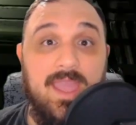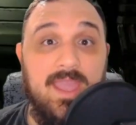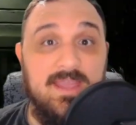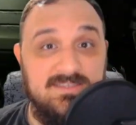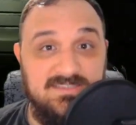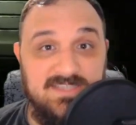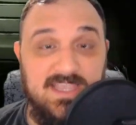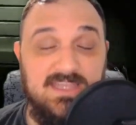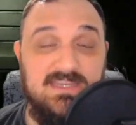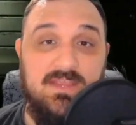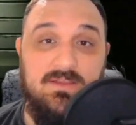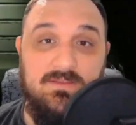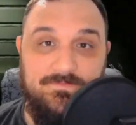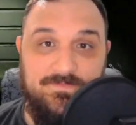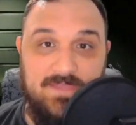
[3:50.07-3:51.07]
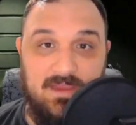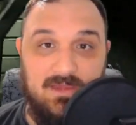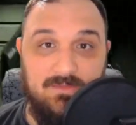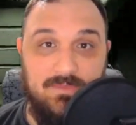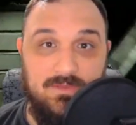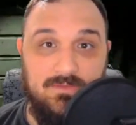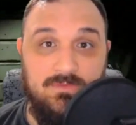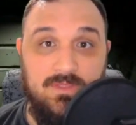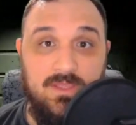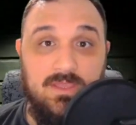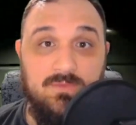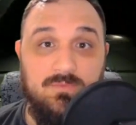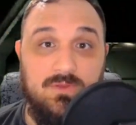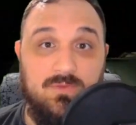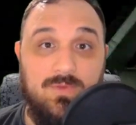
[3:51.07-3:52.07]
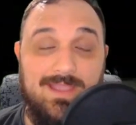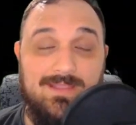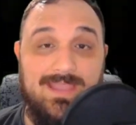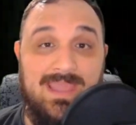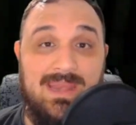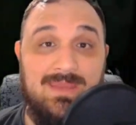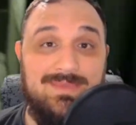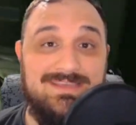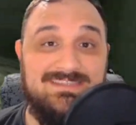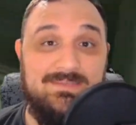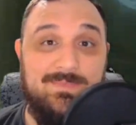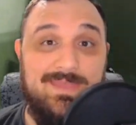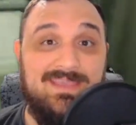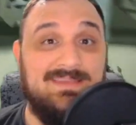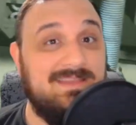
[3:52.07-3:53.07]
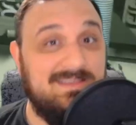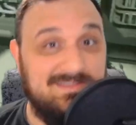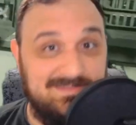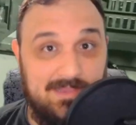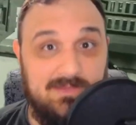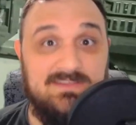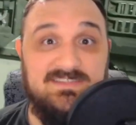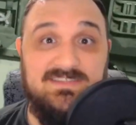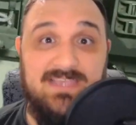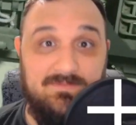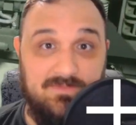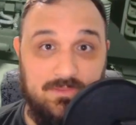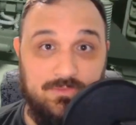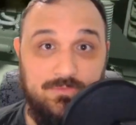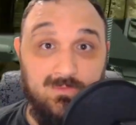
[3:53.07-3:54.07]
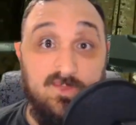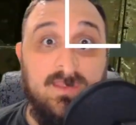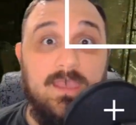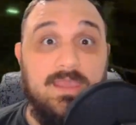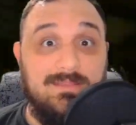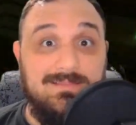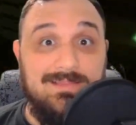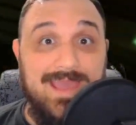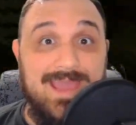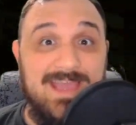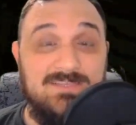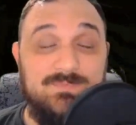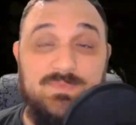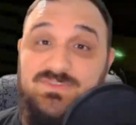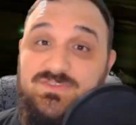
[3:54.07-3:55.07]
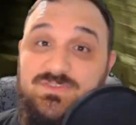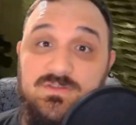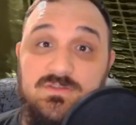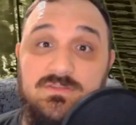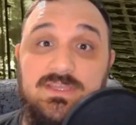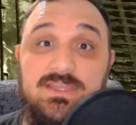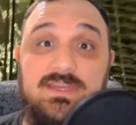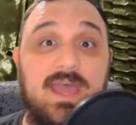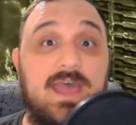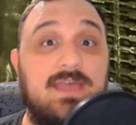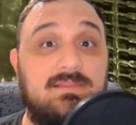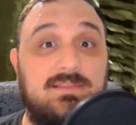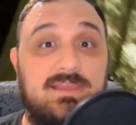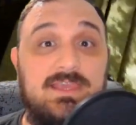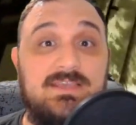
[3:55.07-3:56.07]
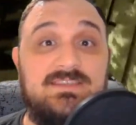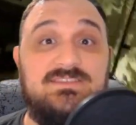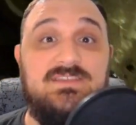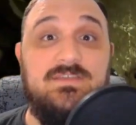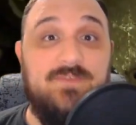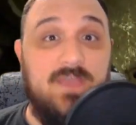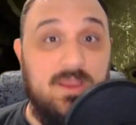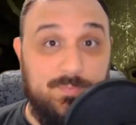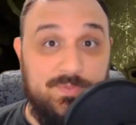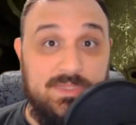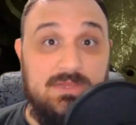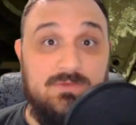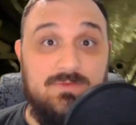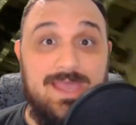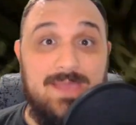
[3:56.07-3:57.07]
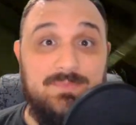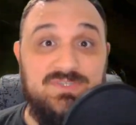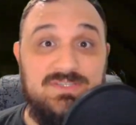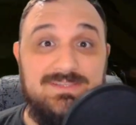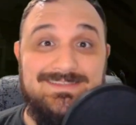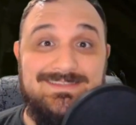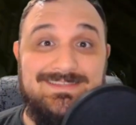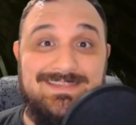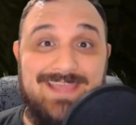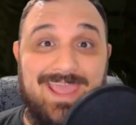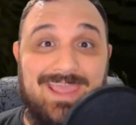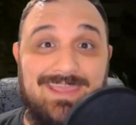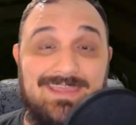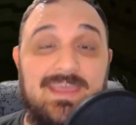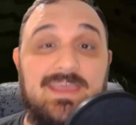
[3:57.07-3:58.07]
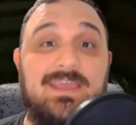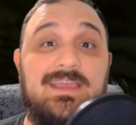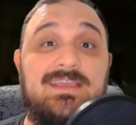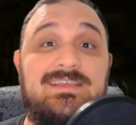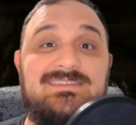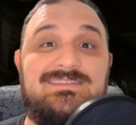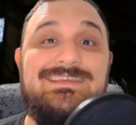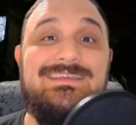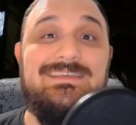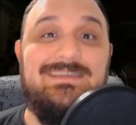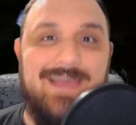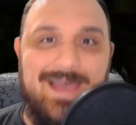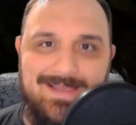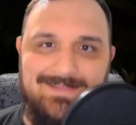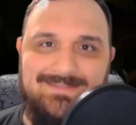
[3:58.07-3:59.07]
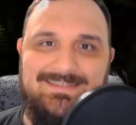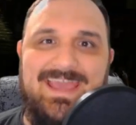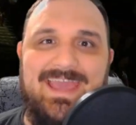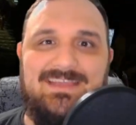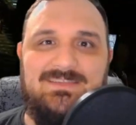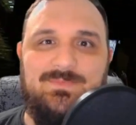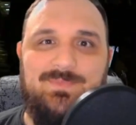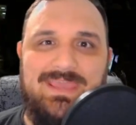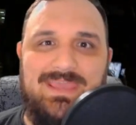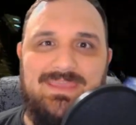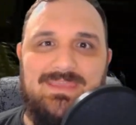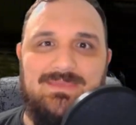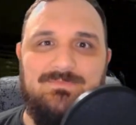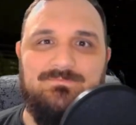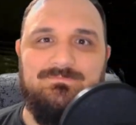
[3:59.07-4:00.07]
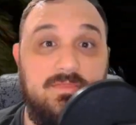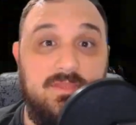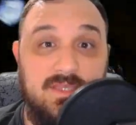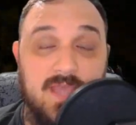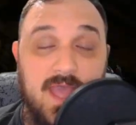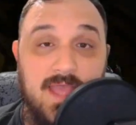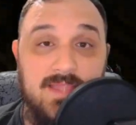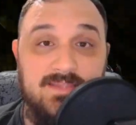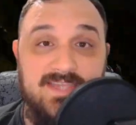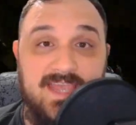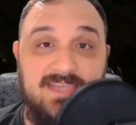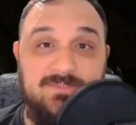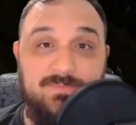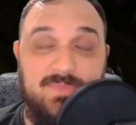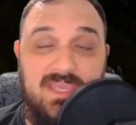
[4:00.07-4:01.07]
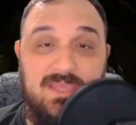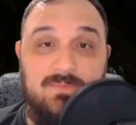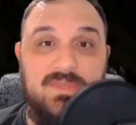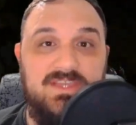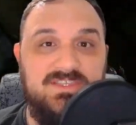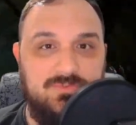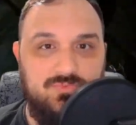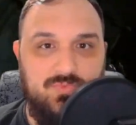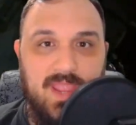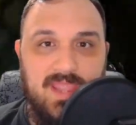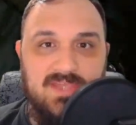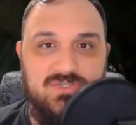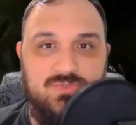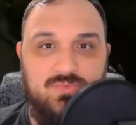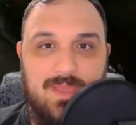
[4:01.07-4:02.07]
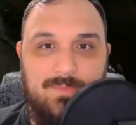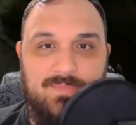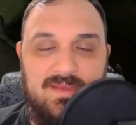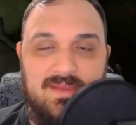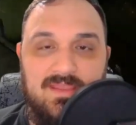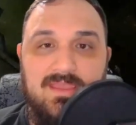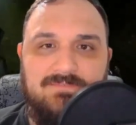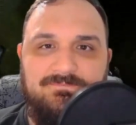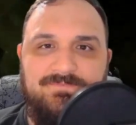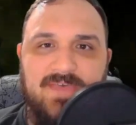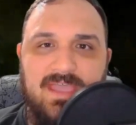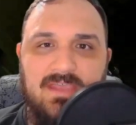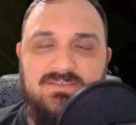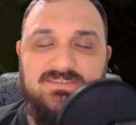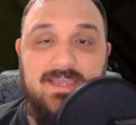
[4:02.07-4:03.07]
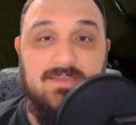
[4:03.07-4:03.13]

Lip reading: and secondary fire mode require enemies to make a dexterity saving throw. And last but certainly not least of our player options today is the Contact Beam. The Contact Beam is a ranged weapon that fires